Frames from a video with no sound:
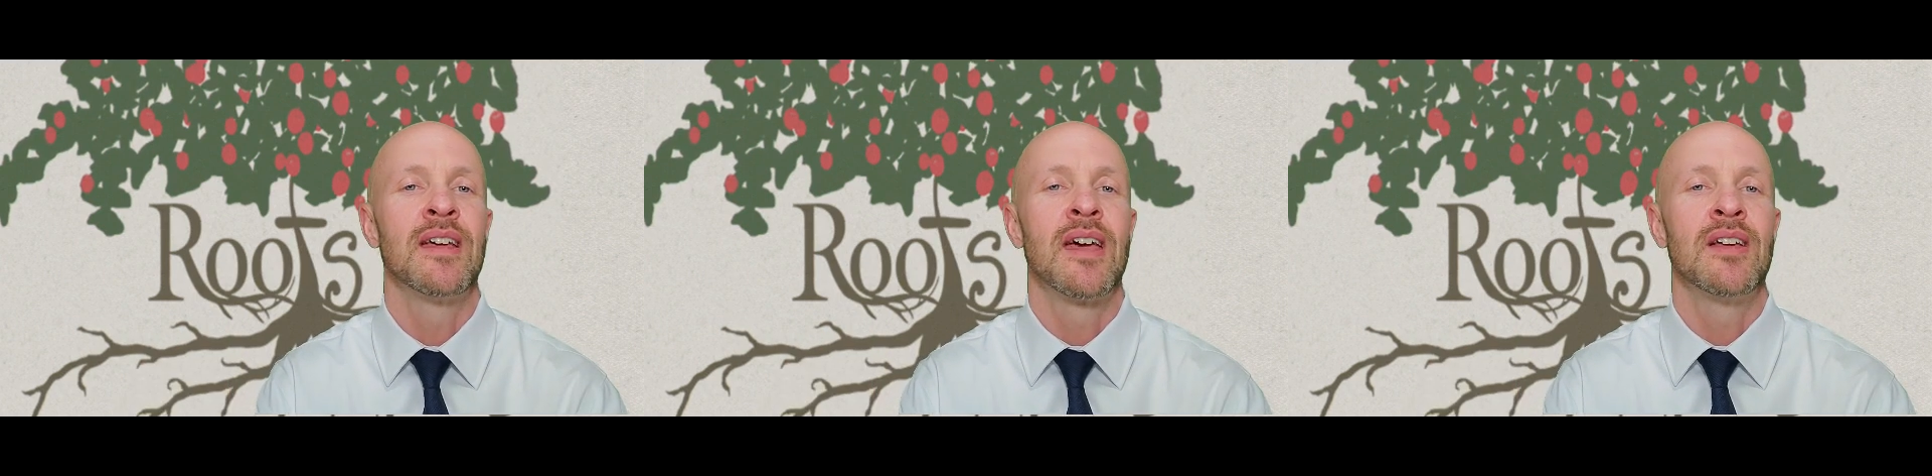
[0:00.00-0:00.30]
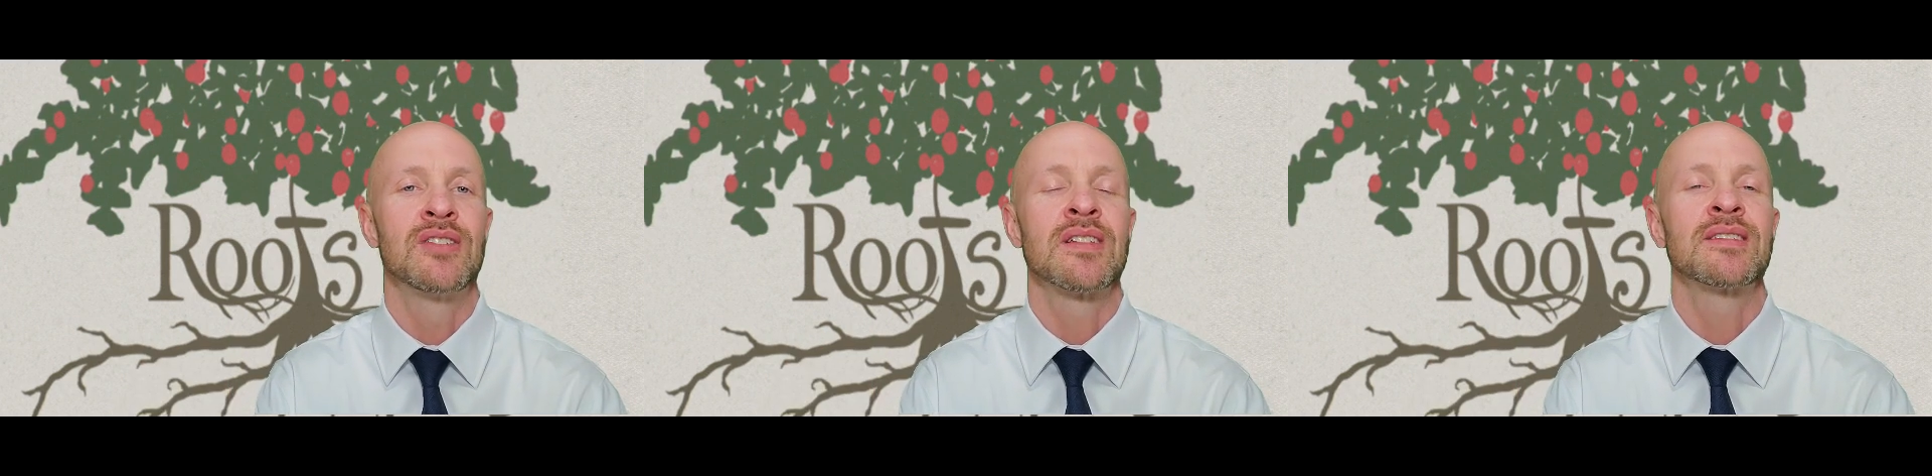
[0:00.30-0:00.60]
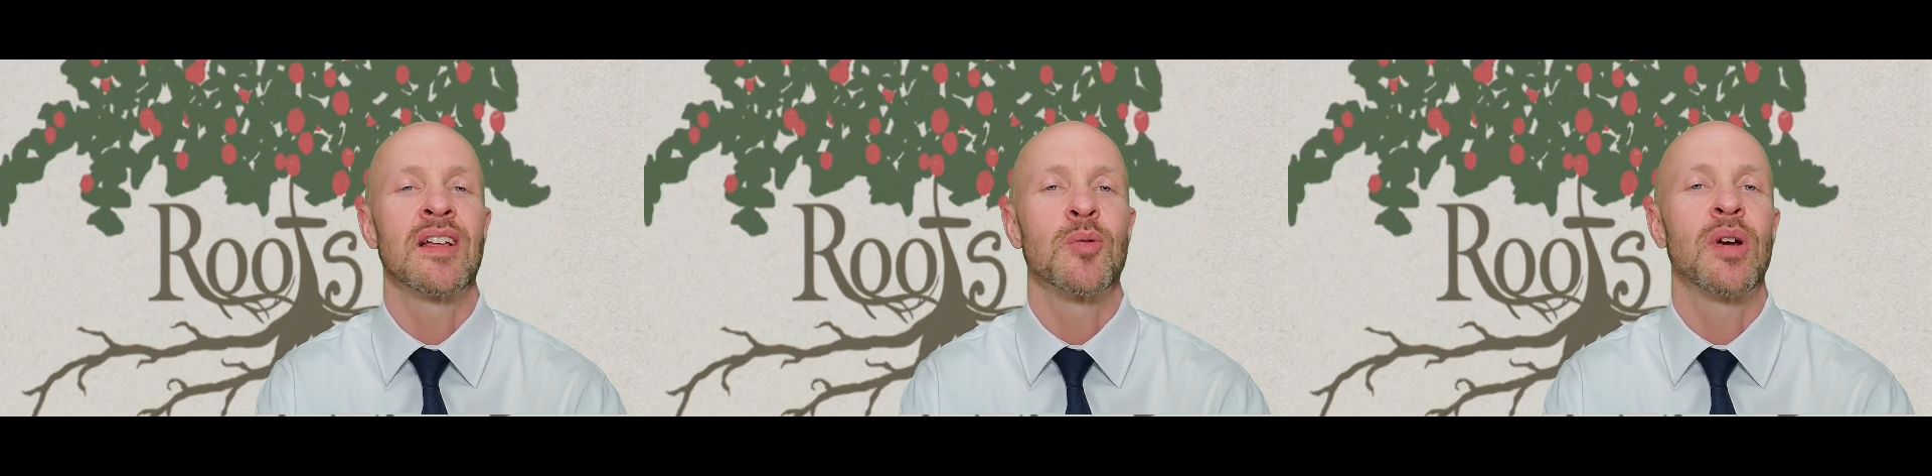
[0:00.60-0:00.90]
and just
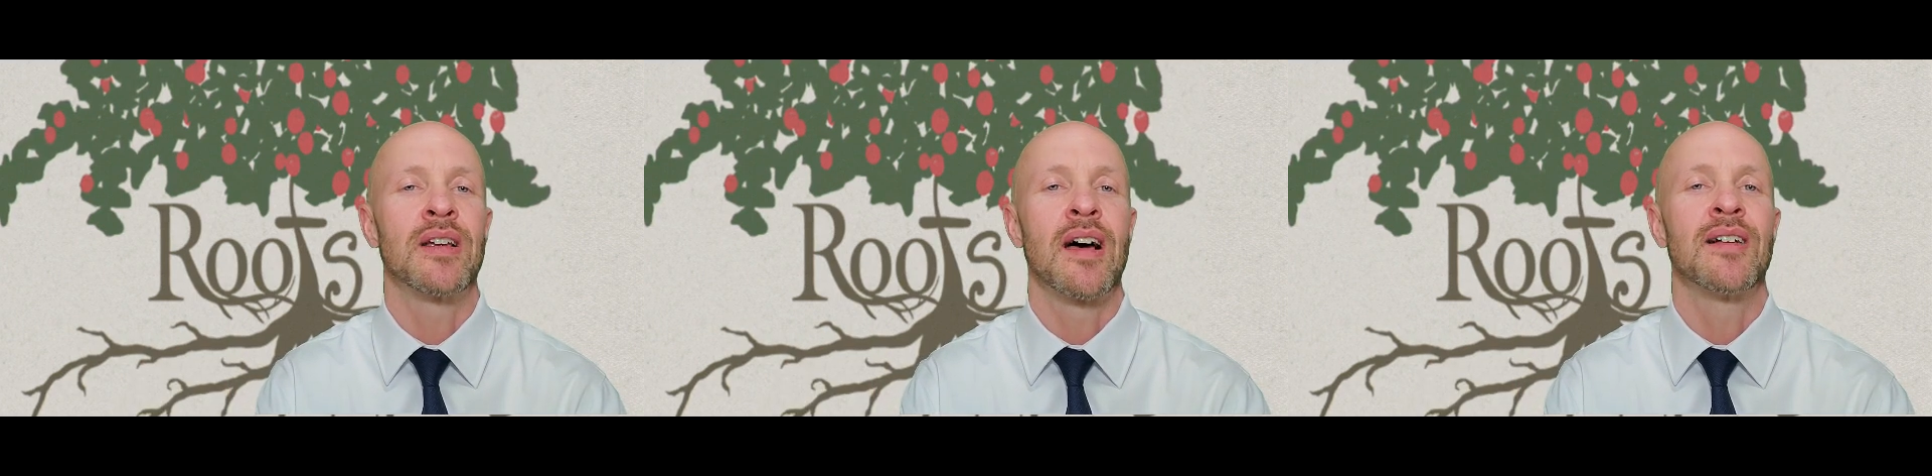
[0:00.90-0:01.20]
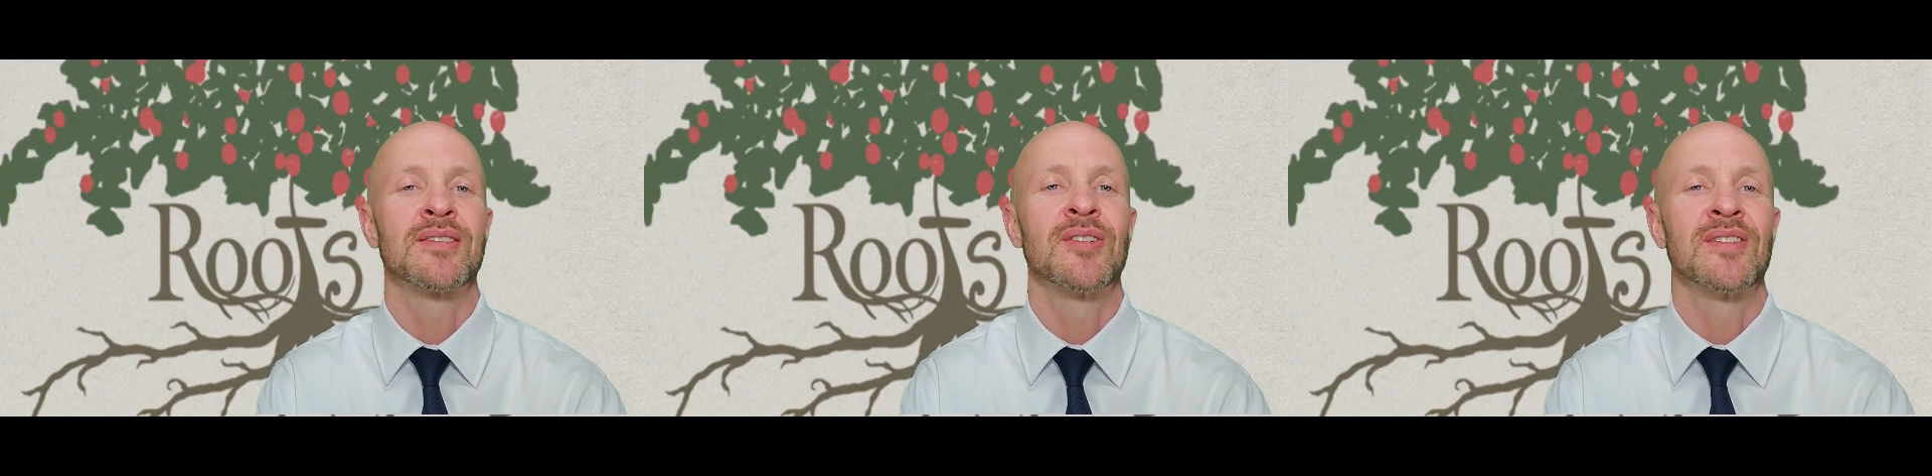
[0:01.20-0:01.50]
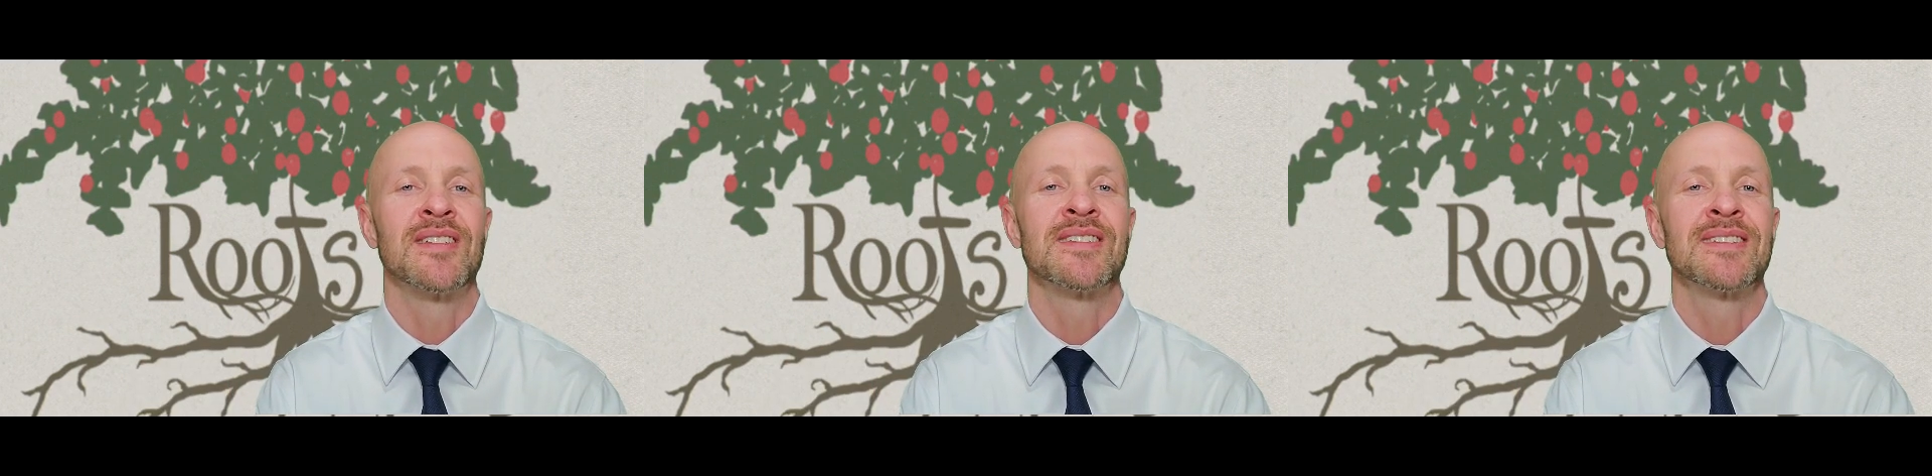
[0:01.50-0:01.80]
celebrate God's
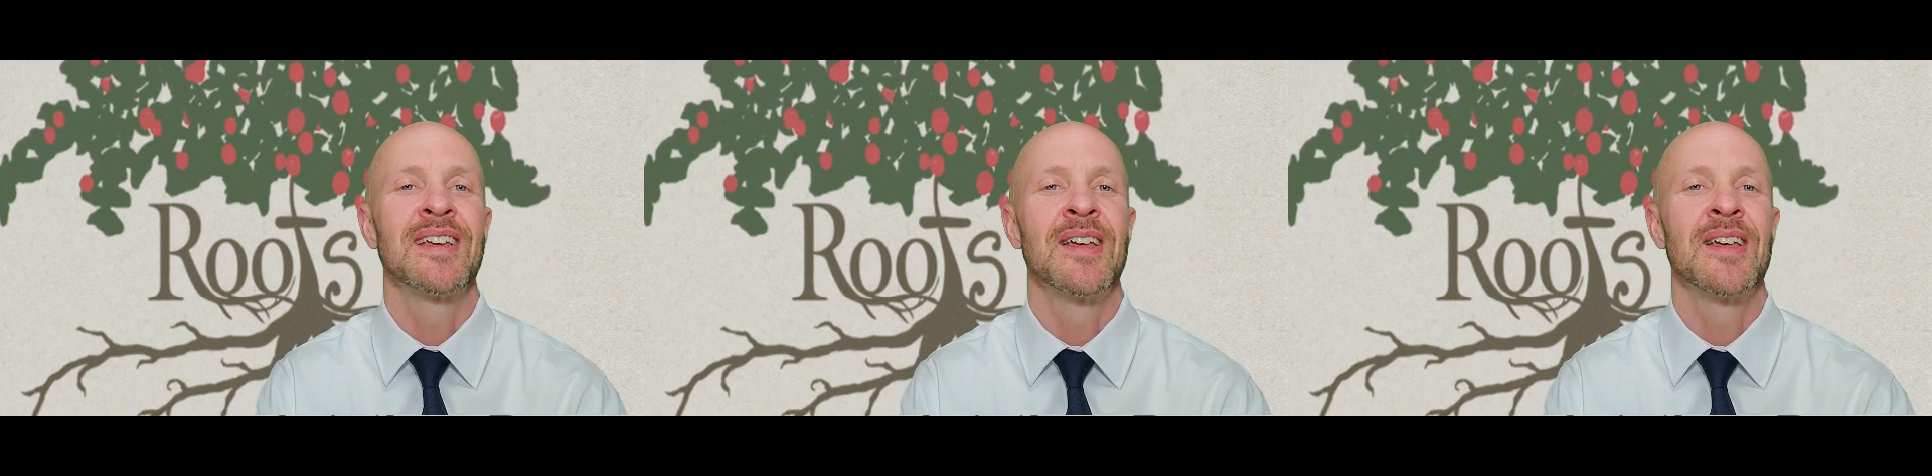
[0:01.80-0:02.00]
goodness.